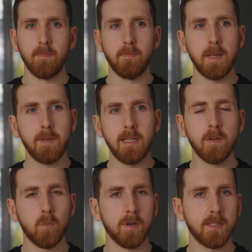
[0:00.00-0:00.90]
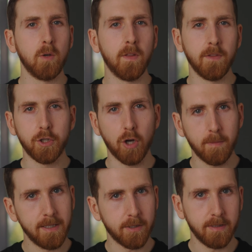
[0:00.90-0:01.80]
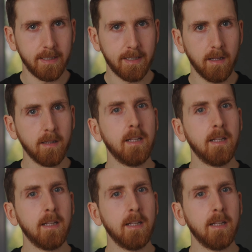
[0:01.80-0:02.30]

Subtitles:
maybe even more so than the sharpness or detail,